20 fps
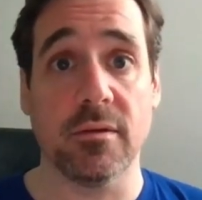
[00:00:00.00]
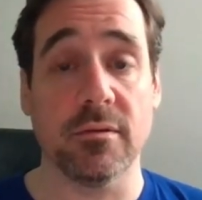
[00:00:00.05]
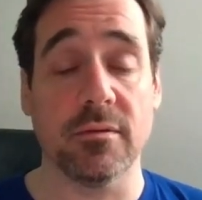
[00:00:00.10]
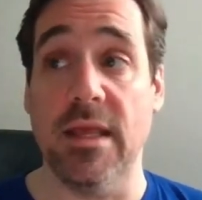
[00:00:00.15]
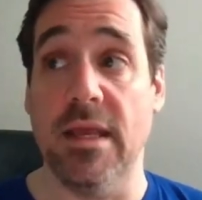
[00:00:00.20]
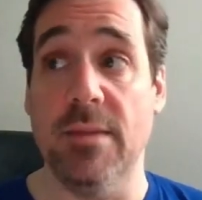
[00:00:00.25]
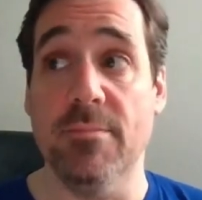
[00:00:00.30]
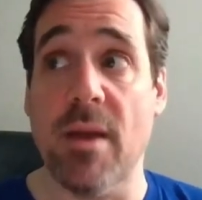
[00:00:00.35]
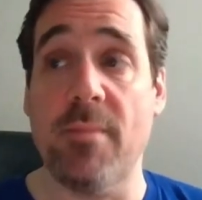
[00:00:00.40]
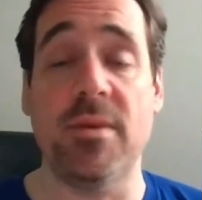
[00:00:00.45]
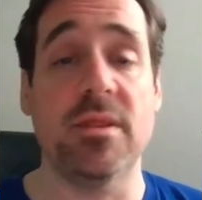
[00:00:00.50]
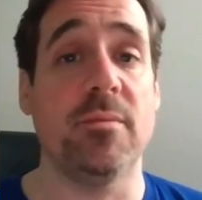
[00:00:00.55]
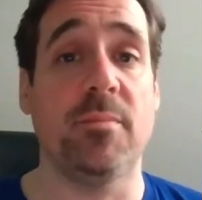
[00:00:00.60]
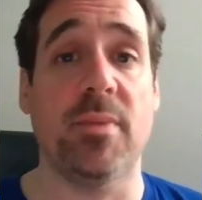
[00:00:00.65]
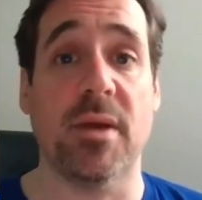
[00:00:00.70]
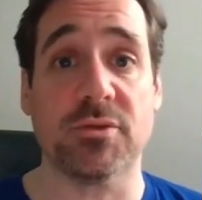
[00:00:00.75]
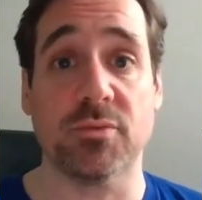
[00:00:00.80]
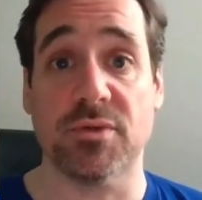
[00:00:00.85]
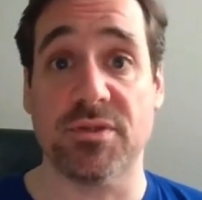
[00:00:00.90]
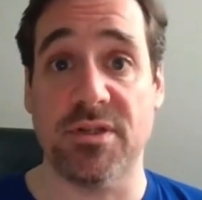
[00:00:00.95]
He might be the
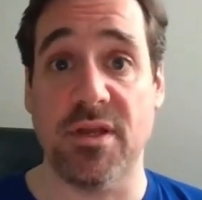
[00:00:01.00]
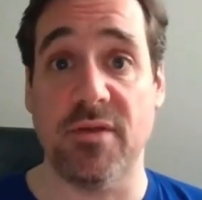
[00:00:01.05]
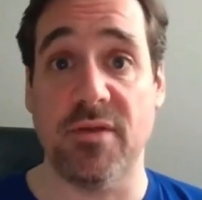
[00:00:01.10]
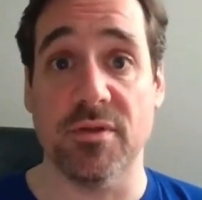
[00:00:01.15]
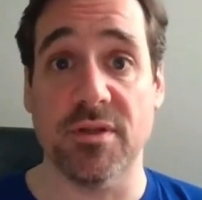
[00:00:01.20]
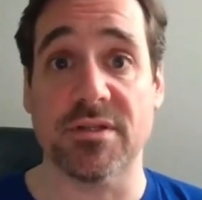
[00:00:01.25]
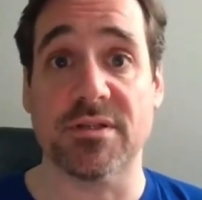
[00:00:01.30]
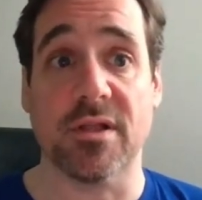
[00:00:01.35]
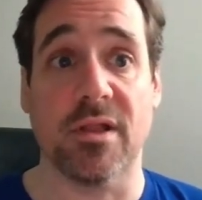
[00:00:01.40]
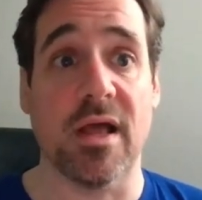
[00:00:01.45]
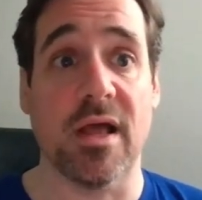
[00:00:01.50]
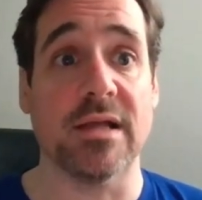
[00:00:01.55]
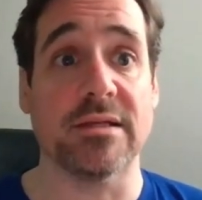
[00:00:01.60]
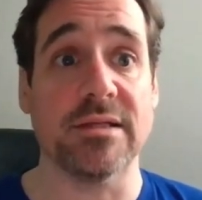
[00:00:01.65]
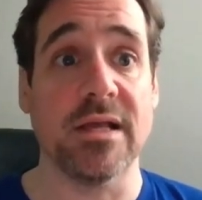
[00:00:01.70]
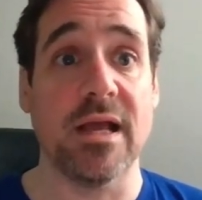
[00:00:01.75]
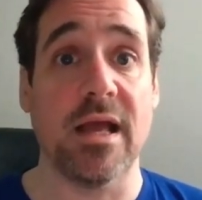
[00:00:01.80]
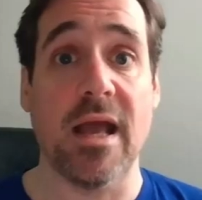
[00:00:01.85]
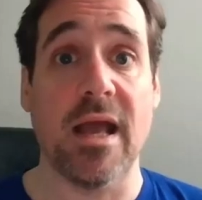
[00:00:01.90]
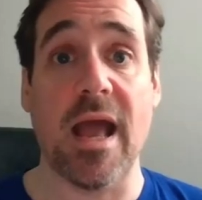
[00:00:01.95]
best receiver in this class
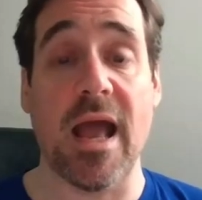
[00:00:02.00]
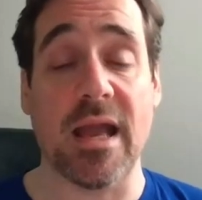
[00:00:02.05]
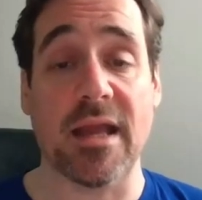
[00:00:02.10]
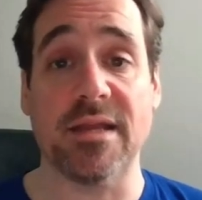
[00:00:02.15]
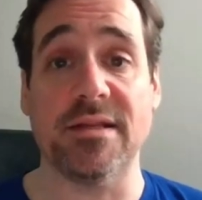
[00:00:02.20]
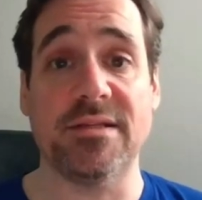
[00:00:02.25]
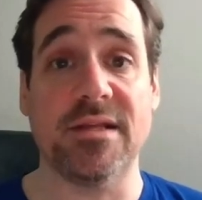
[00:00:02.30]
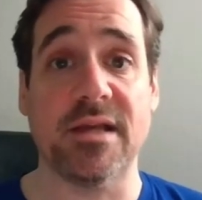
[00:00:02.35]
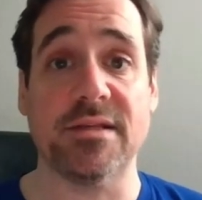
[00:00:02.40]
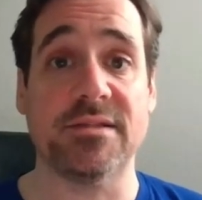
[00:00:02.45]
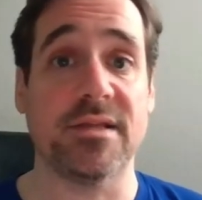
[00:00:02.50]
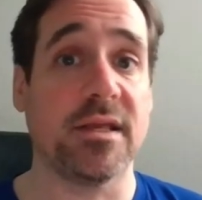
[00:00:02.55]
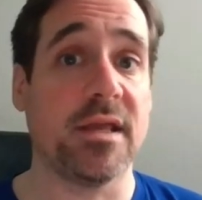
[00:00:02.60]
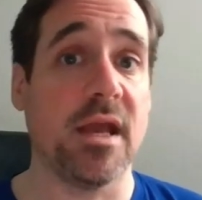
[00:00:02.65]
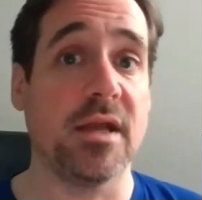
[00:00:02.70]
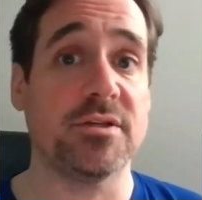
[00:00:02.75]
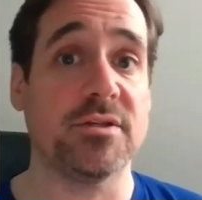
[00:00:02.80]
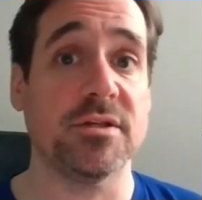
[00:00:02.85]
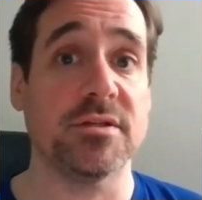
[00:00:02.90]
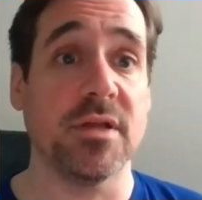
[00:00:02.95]
at contested
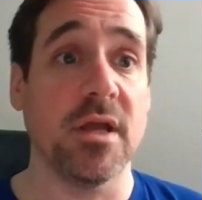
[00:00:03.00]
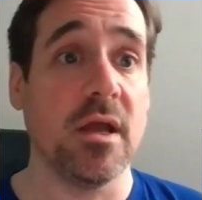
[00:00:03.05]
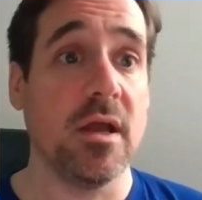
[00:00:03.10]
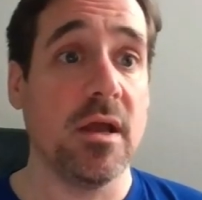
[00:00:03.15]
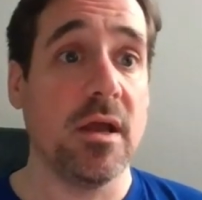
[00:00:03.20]
catches,